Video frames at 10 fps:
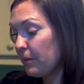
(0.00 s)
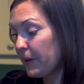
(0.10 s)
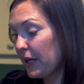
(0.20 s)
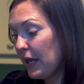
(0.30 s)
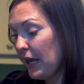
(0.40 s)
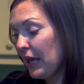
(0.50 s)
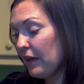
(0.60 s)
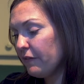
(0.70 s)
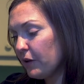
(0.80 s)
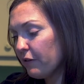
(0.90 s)
But
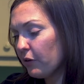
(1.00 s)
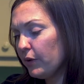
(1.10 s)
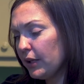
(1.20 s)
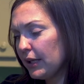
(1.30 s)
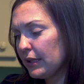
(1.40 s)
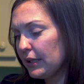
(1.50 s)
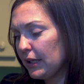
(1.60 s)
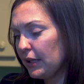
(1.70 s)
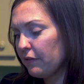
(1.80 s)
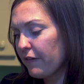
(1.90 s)
if you have a really
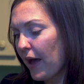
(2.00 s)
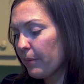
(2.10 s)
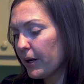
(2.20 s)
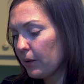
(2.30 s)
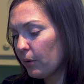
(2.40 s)
clean fabric,